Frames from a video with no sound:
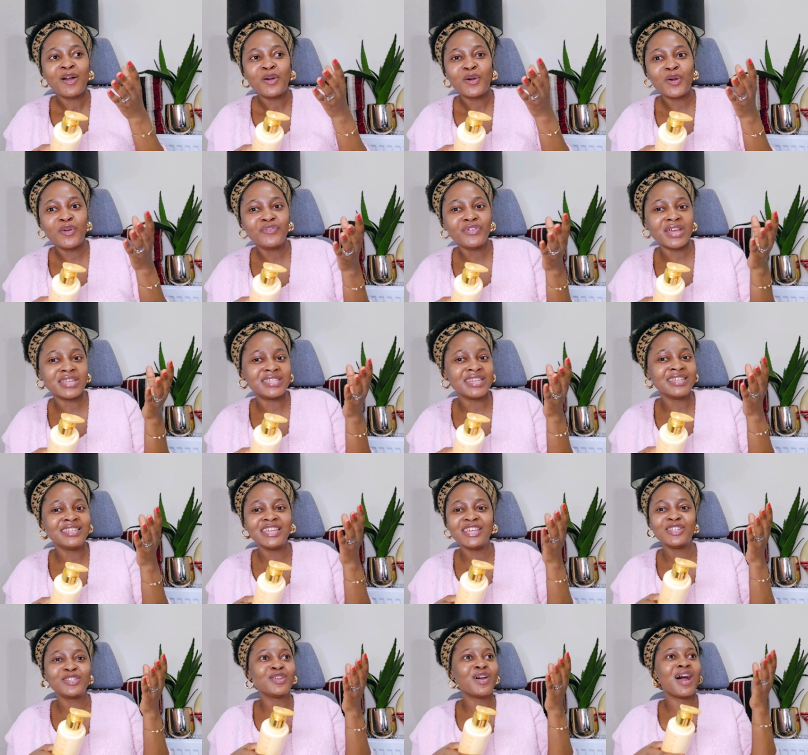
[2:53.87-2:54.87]
obviously
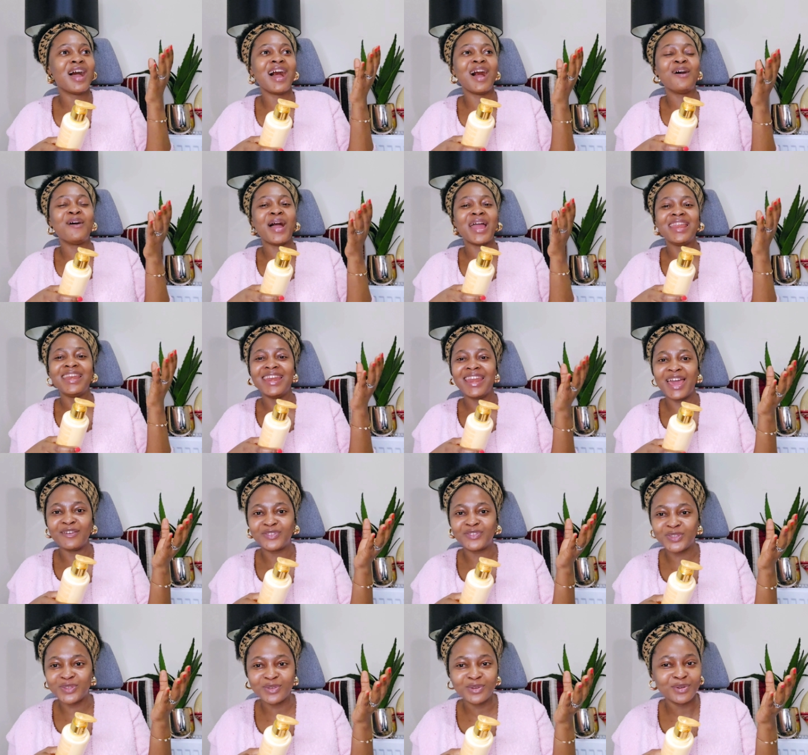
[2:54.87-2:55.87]
this is not how I
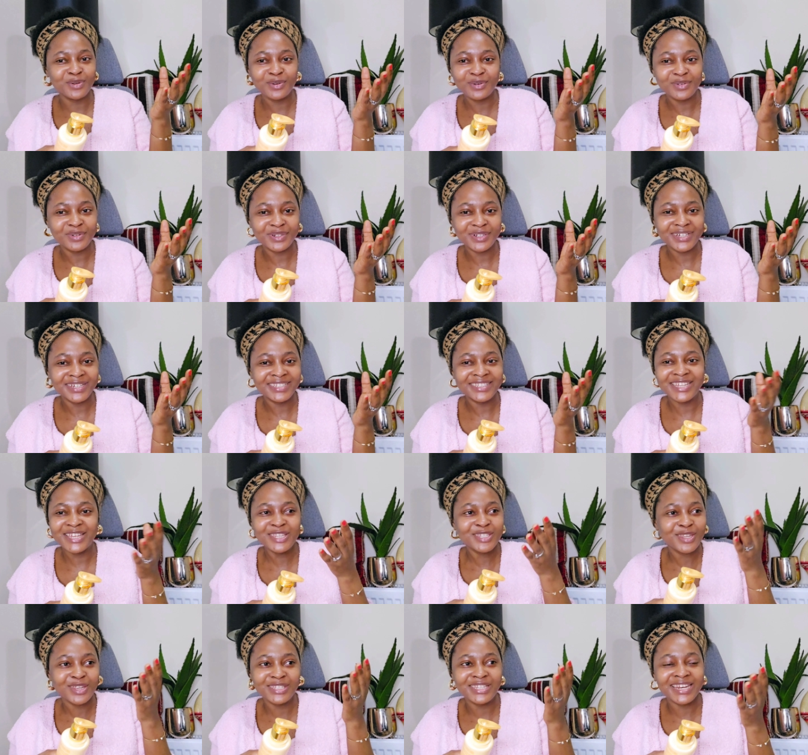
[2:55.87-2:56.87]
left you.
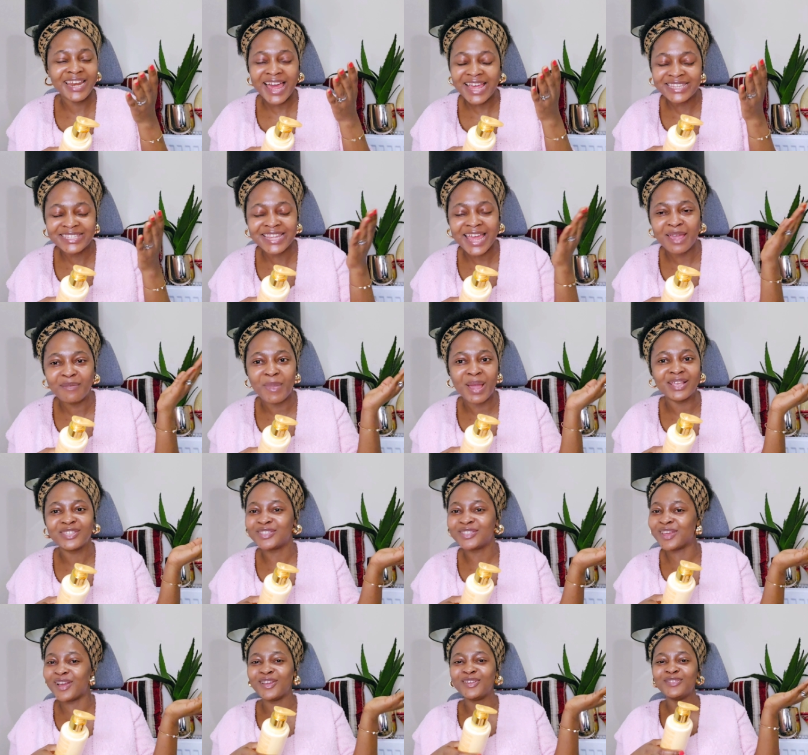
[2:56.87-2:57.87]
This is the last time I
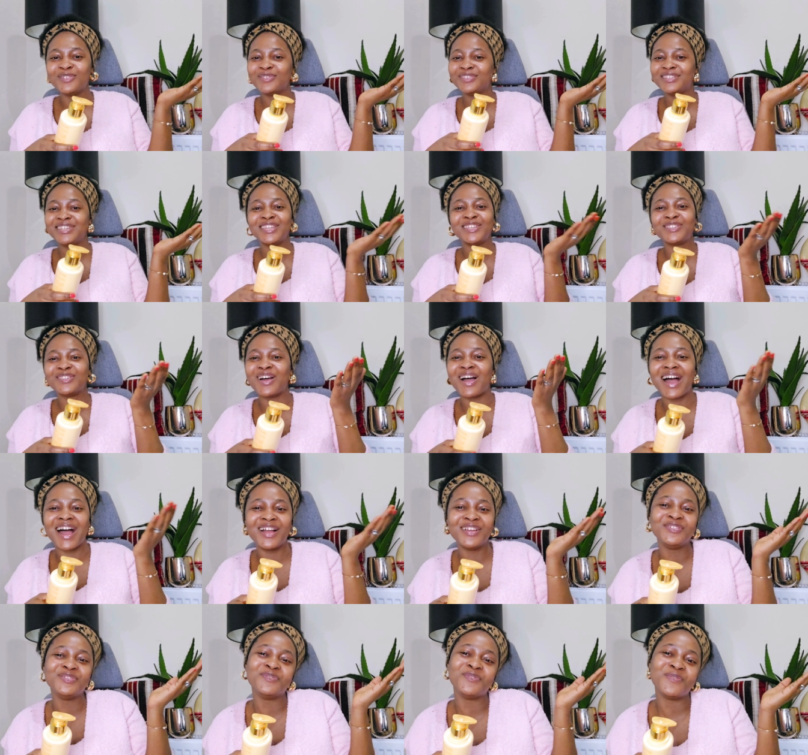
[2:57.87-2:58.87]
saw you. This is not how
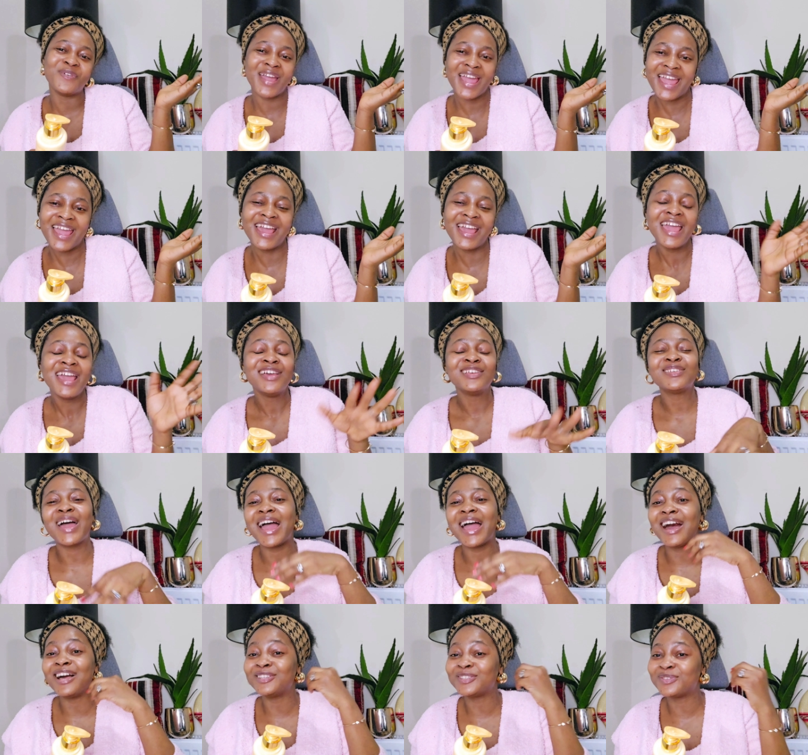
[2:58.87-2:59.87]
you were. So I
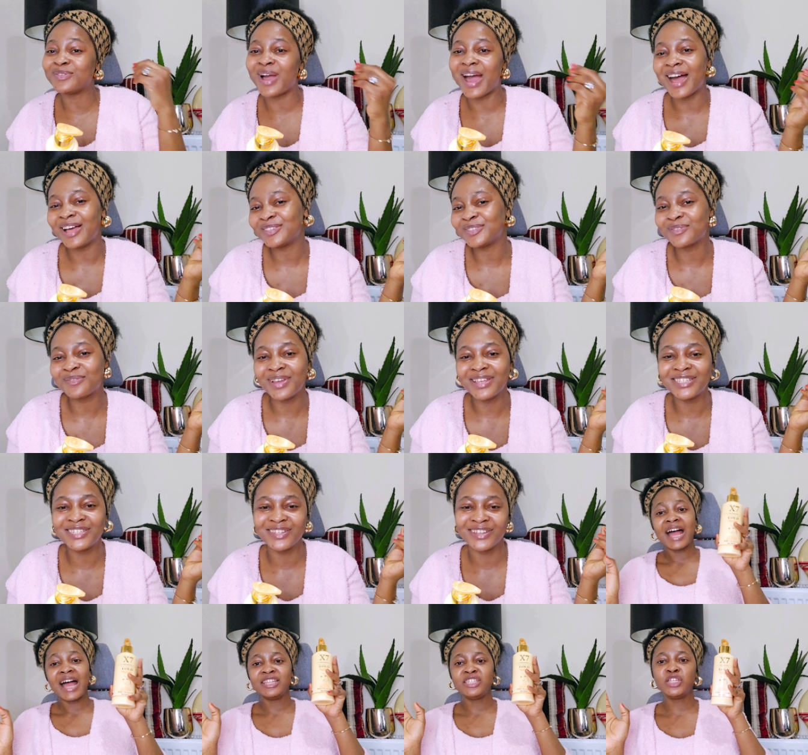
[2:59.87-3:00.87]
have to ask
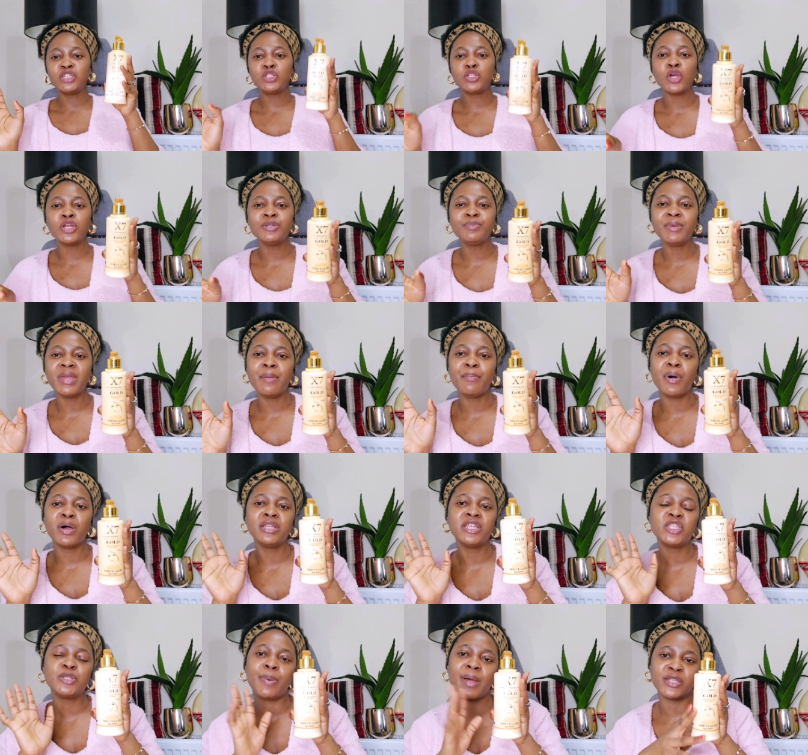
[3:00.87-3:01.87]
questions. And she told me about
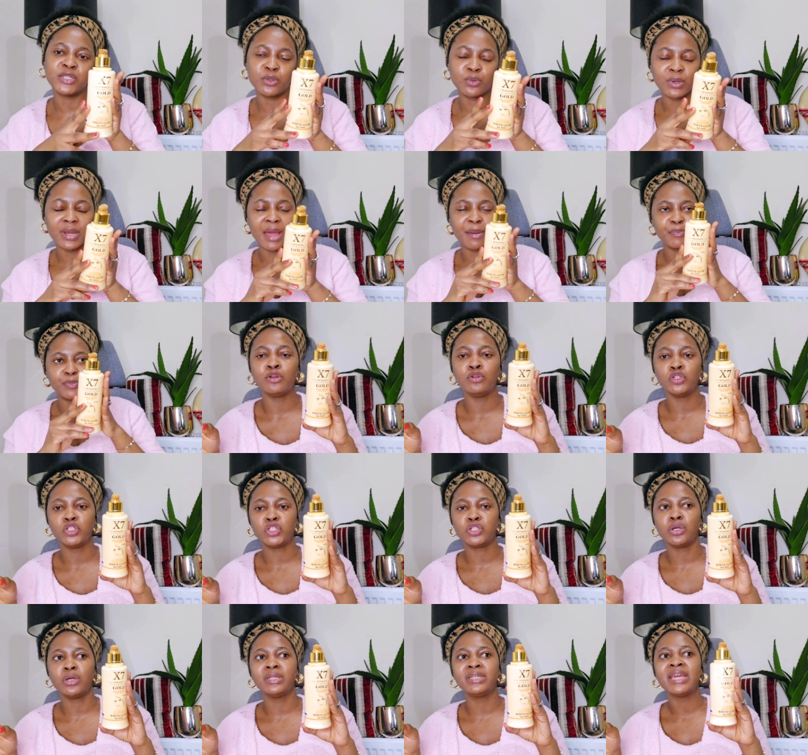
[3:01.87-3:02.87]
this particular
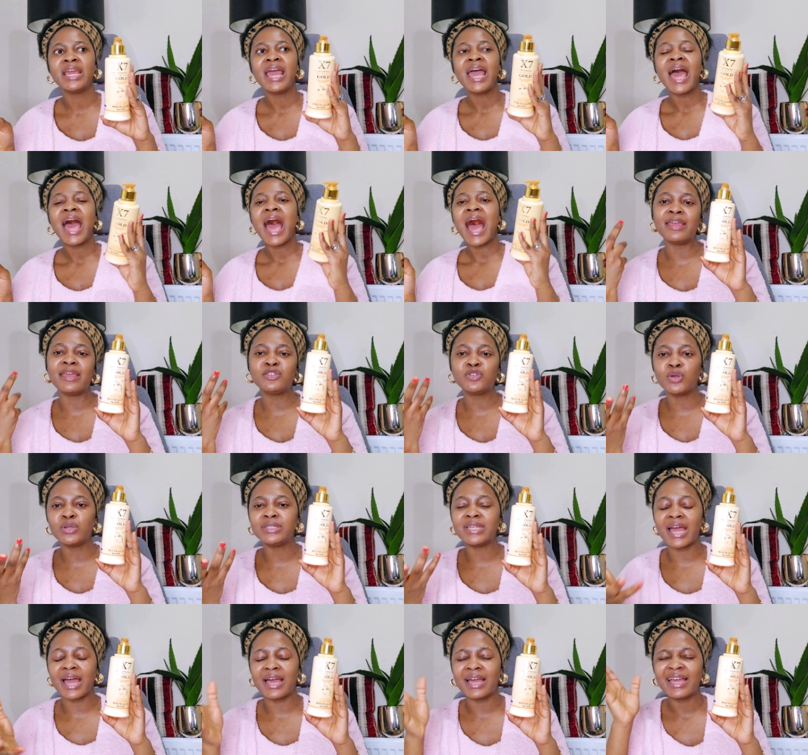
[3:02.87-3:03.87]
lotion. I told
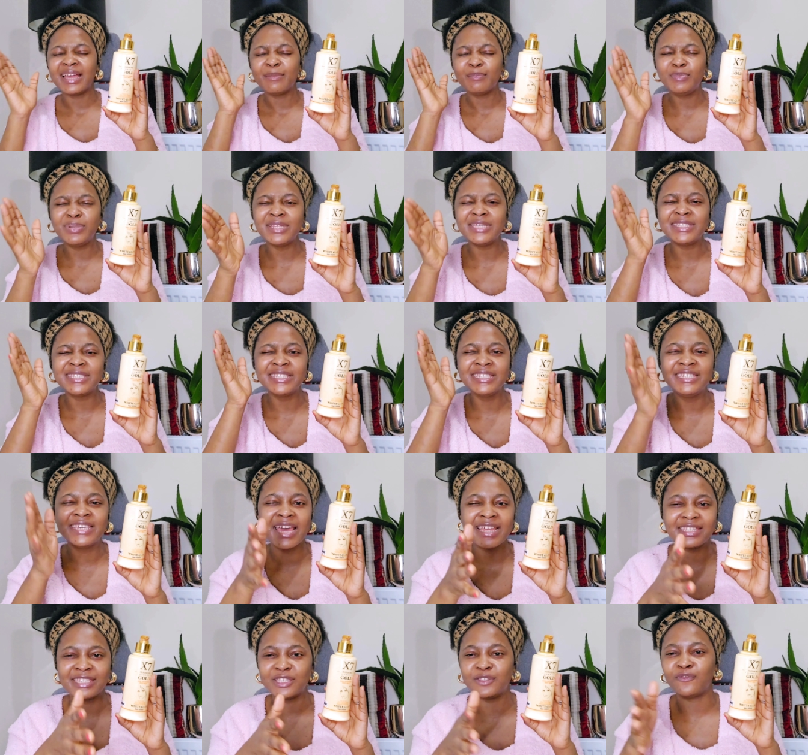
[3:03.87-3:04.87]
her, please
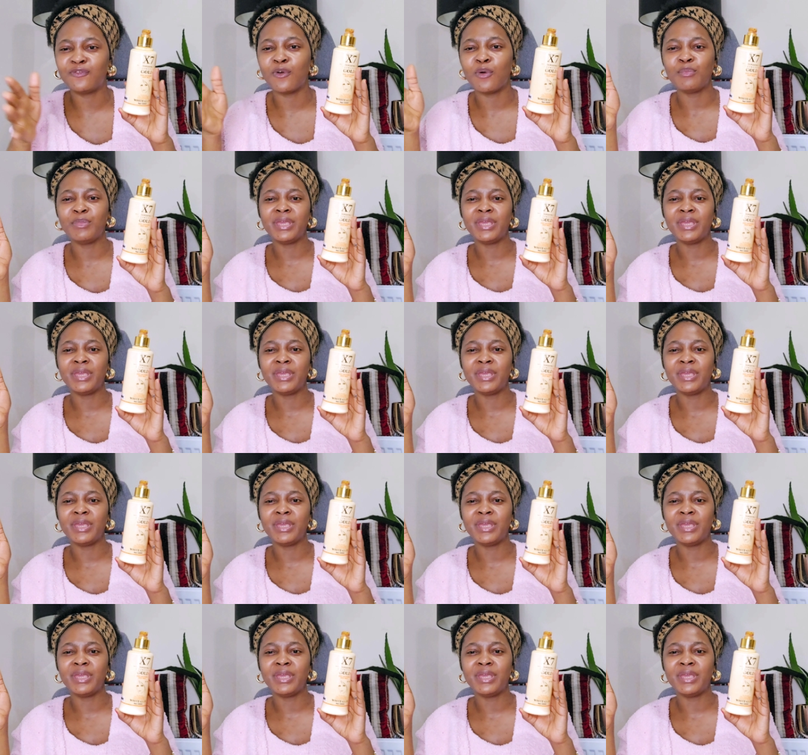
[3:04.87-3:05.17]
get it for